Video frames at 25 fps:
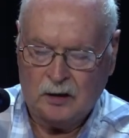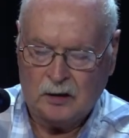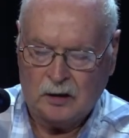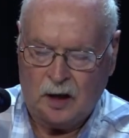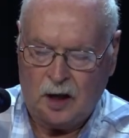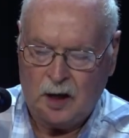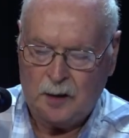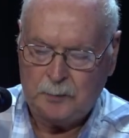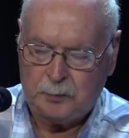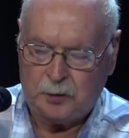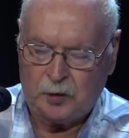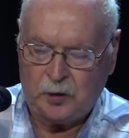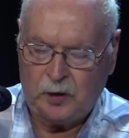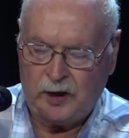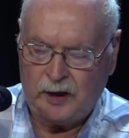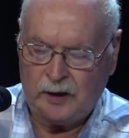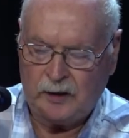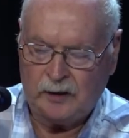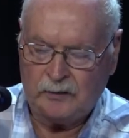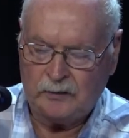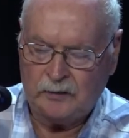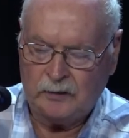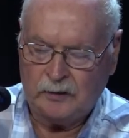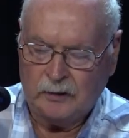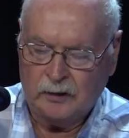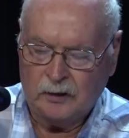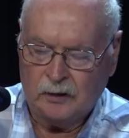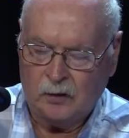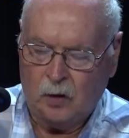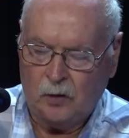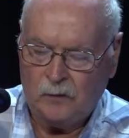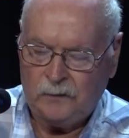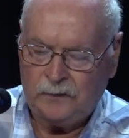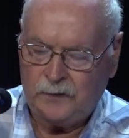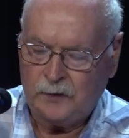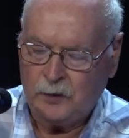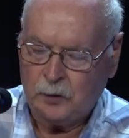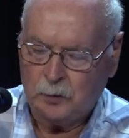operated
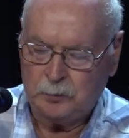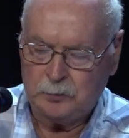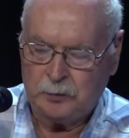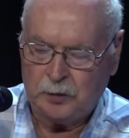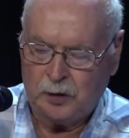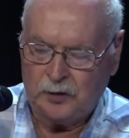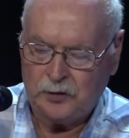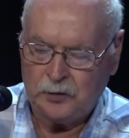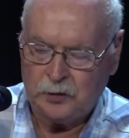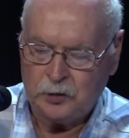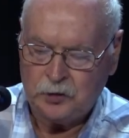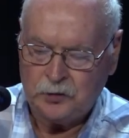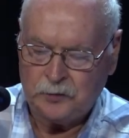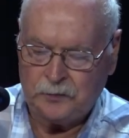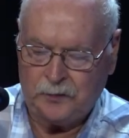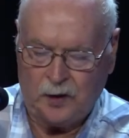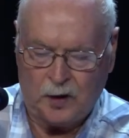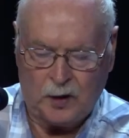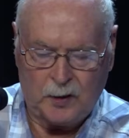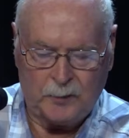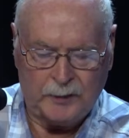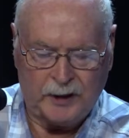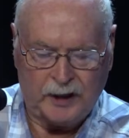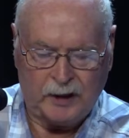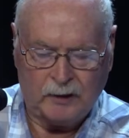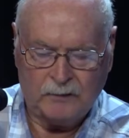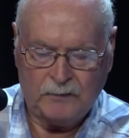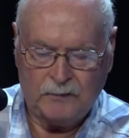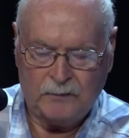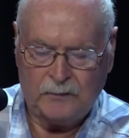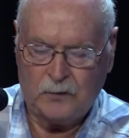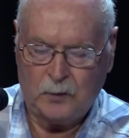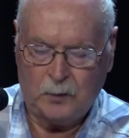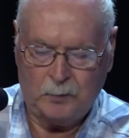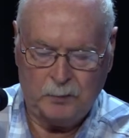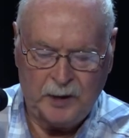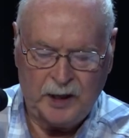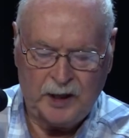Oatfield Brothers Farming
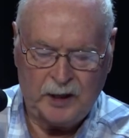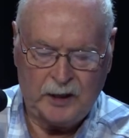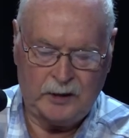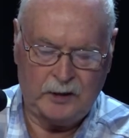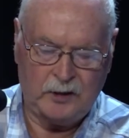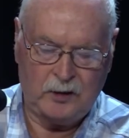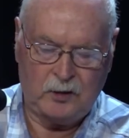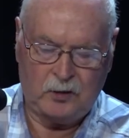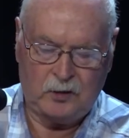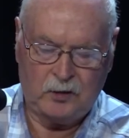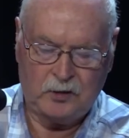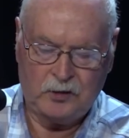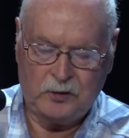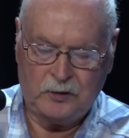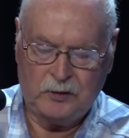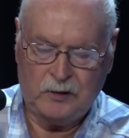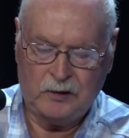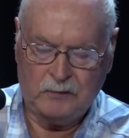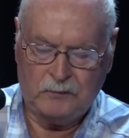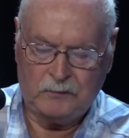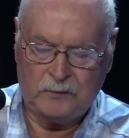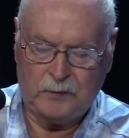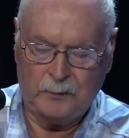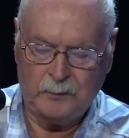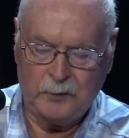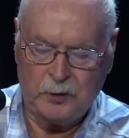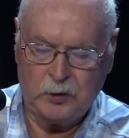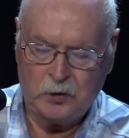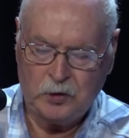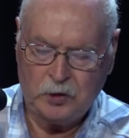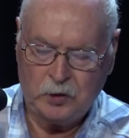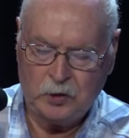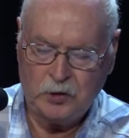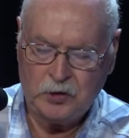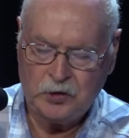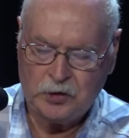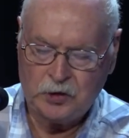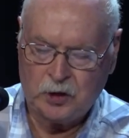for many years from their
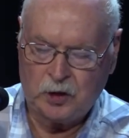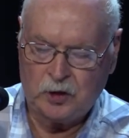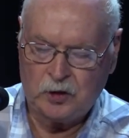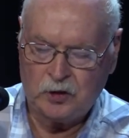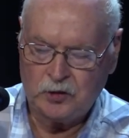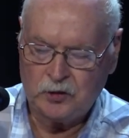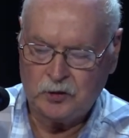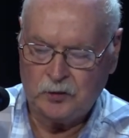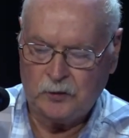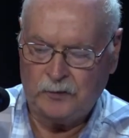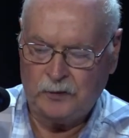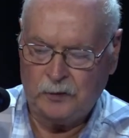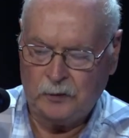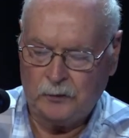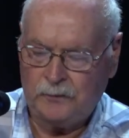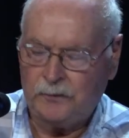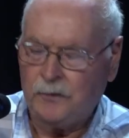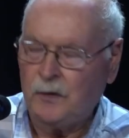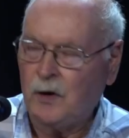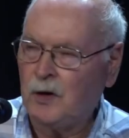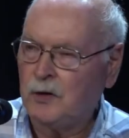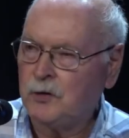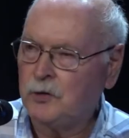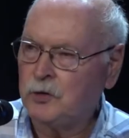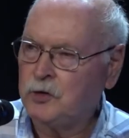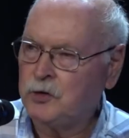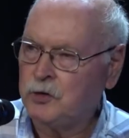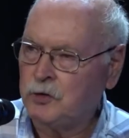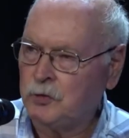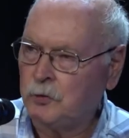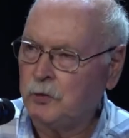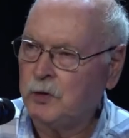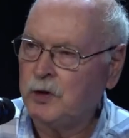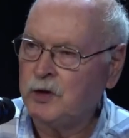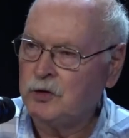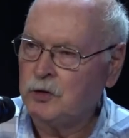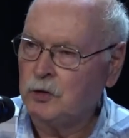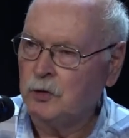2 shares of their father's
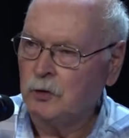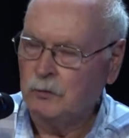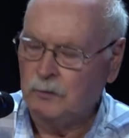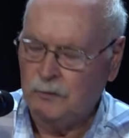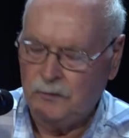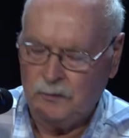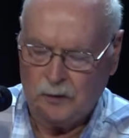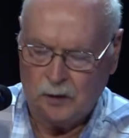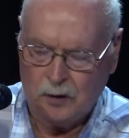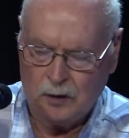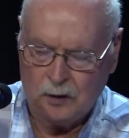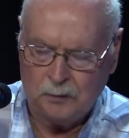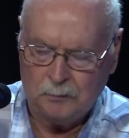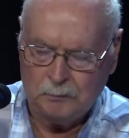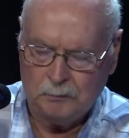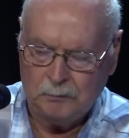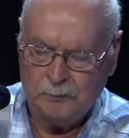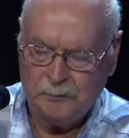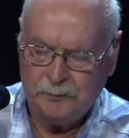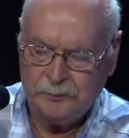original farm.